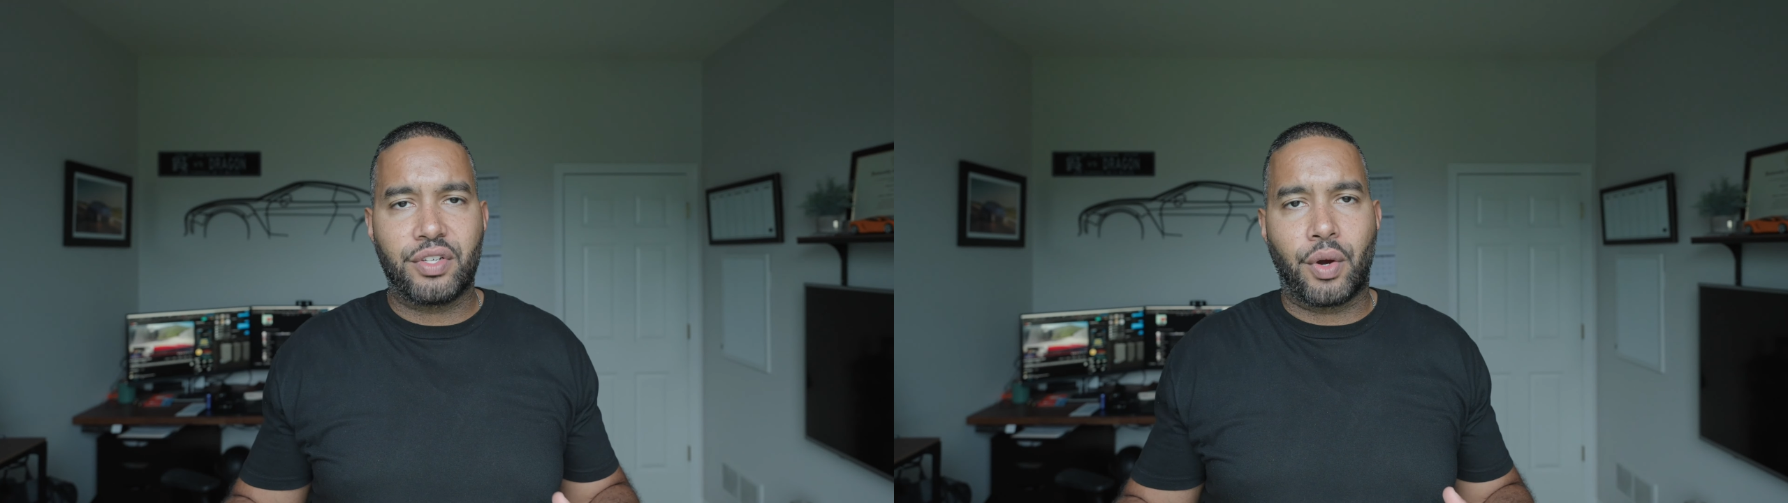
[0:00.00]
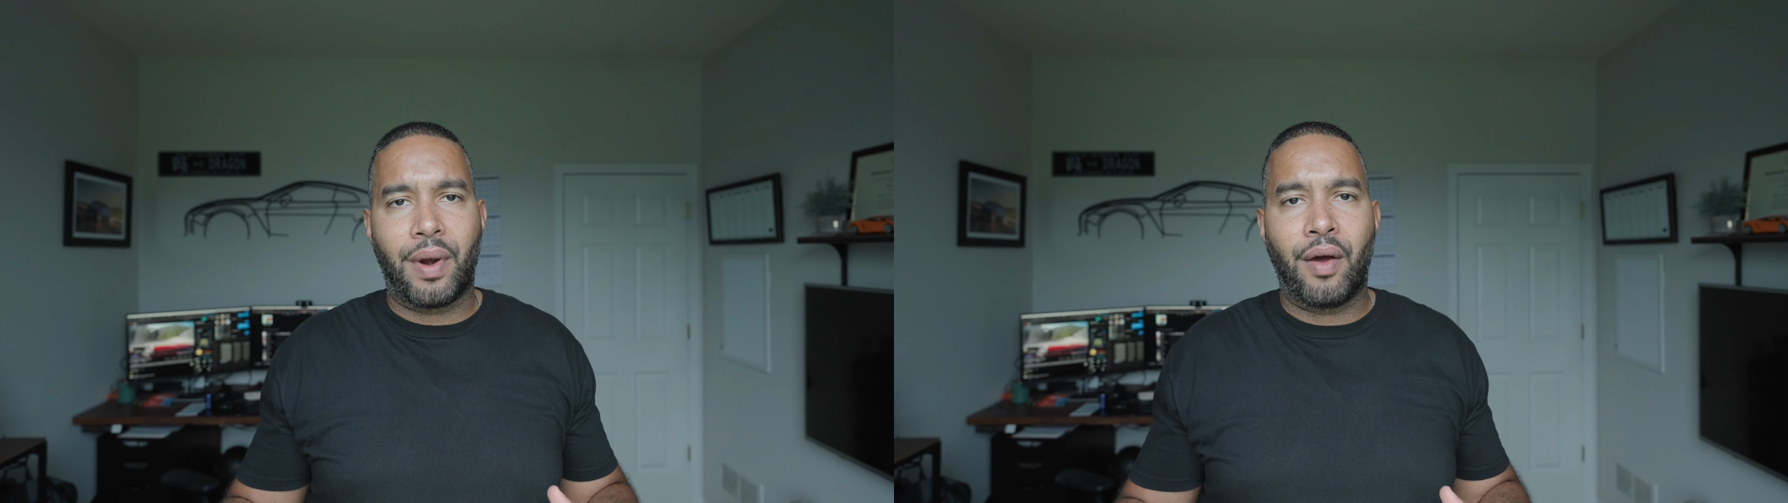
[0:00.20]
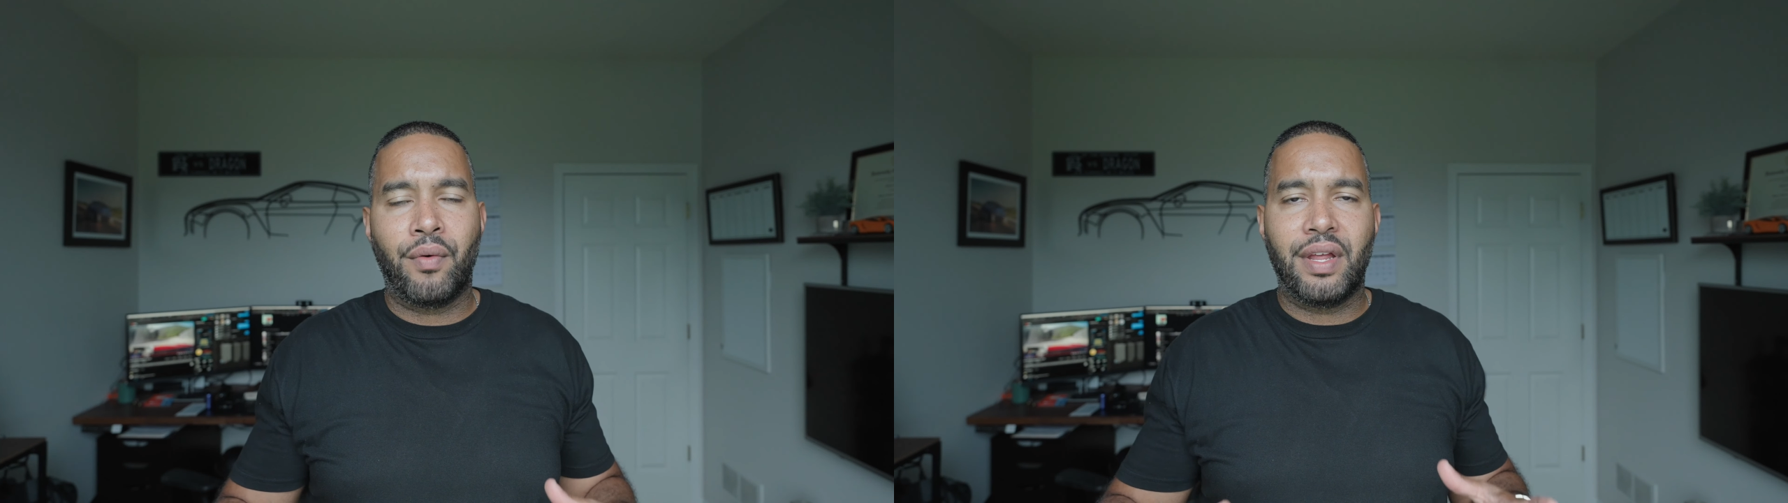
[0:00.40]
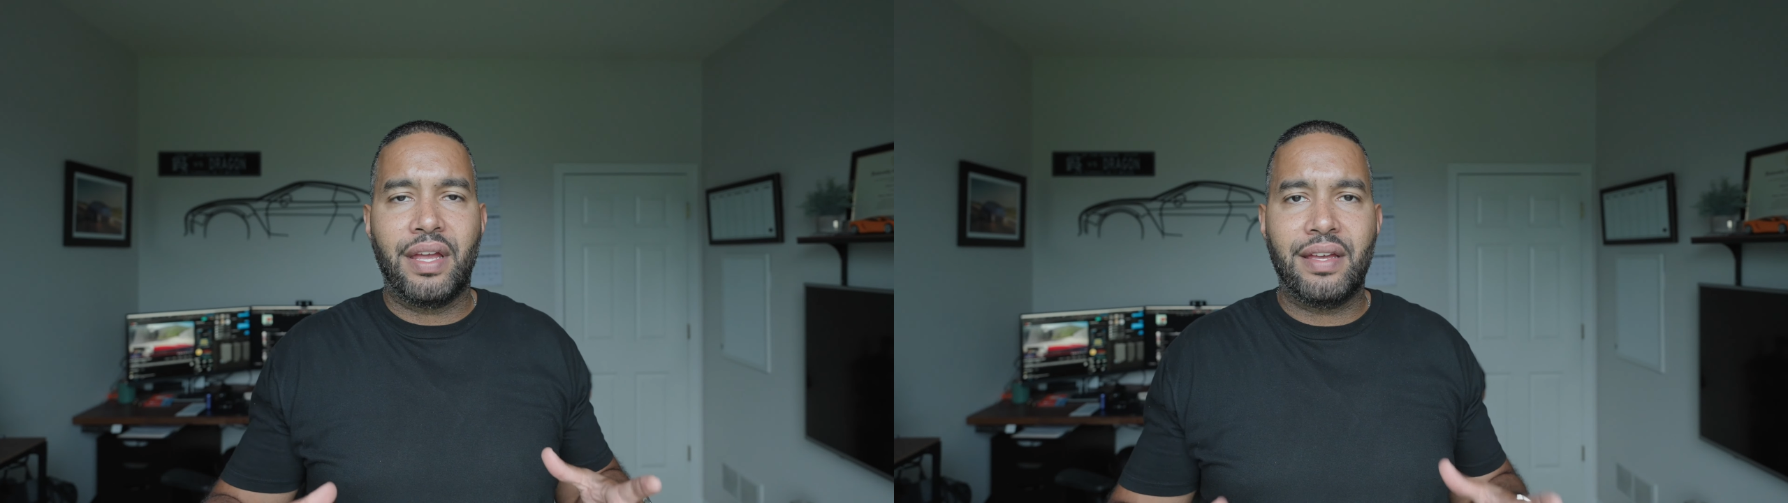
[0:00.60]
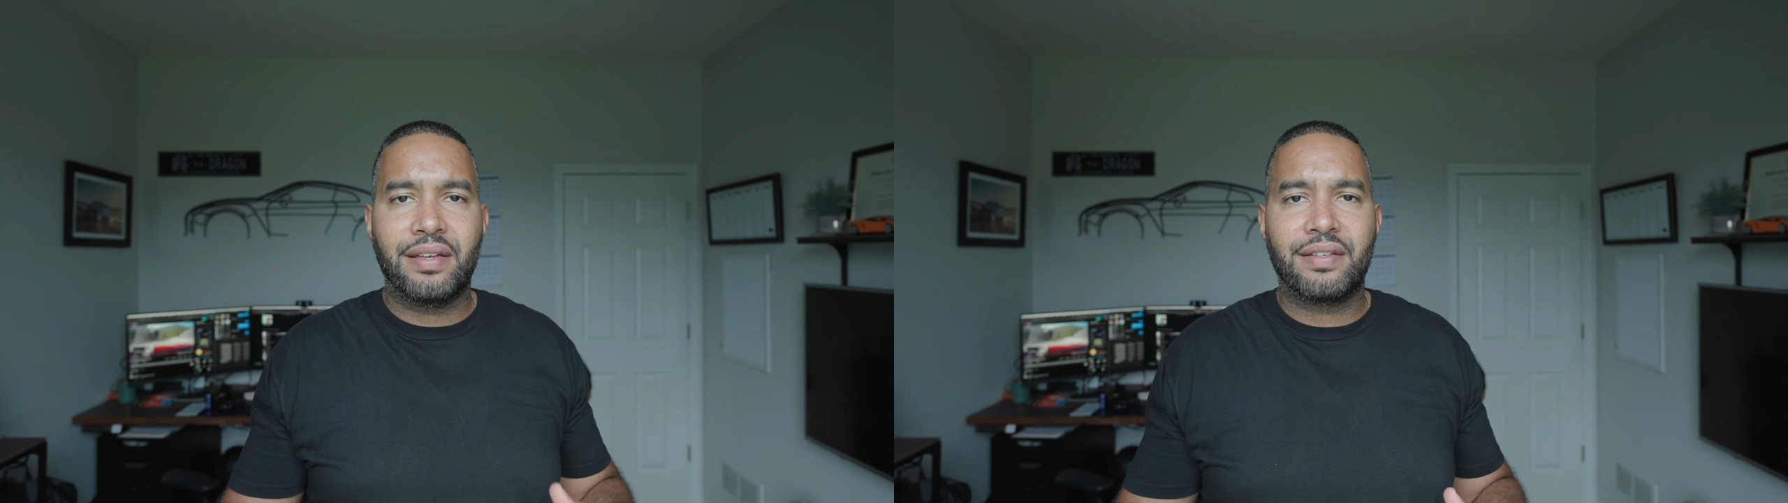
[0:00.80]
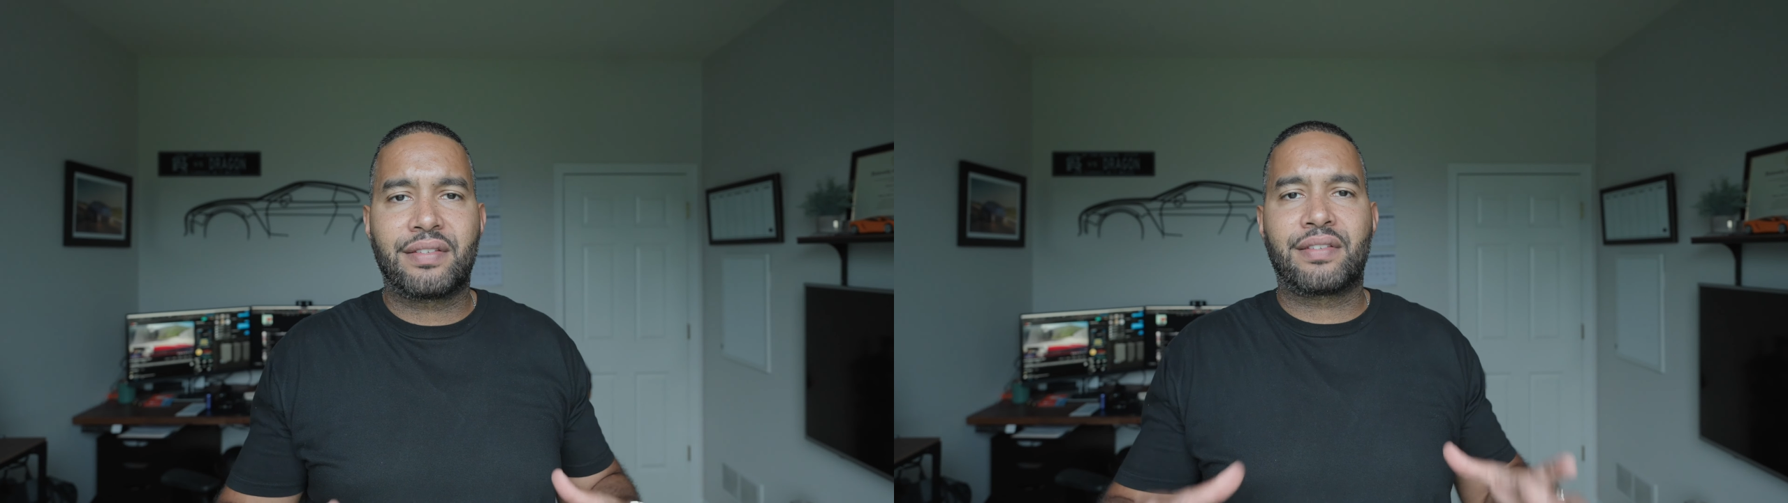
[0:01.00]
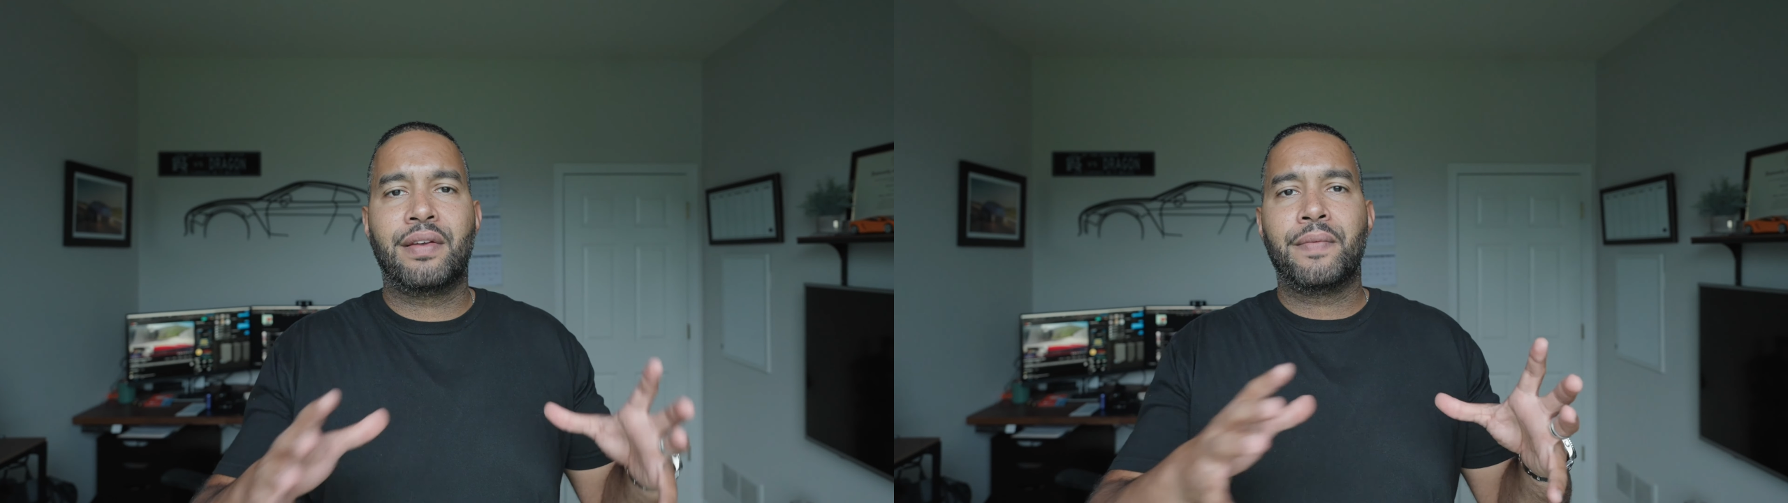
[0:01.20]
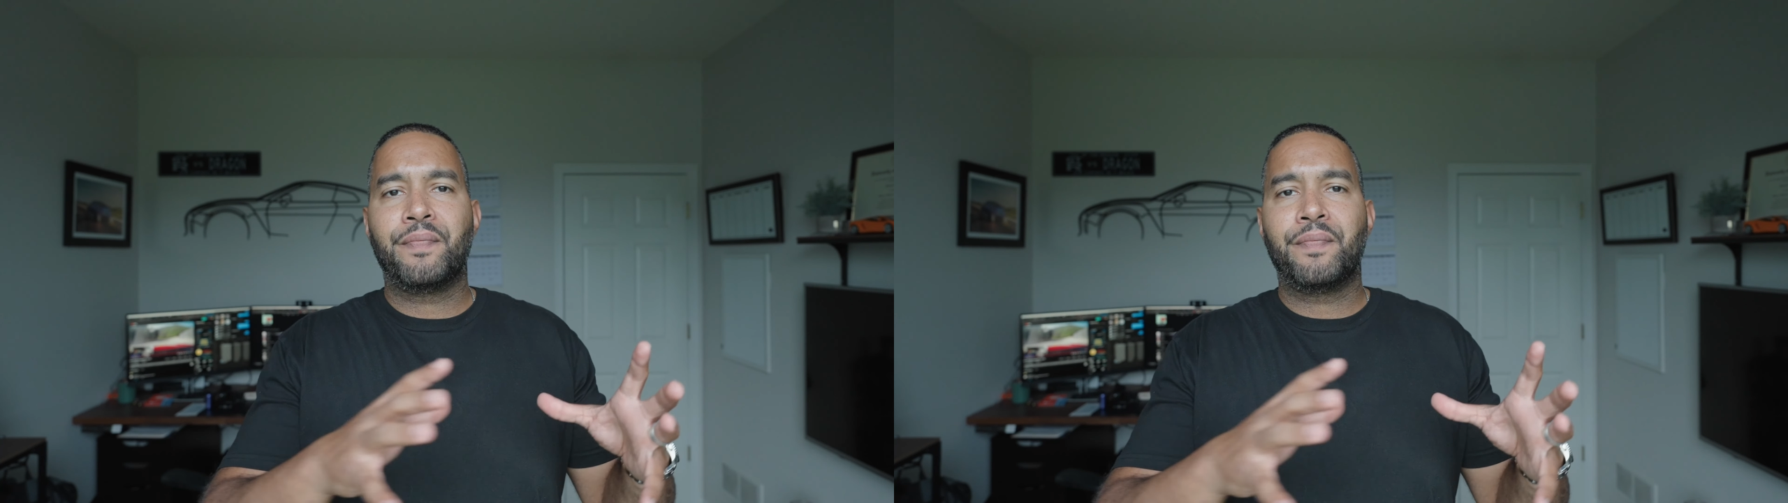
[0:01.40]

around his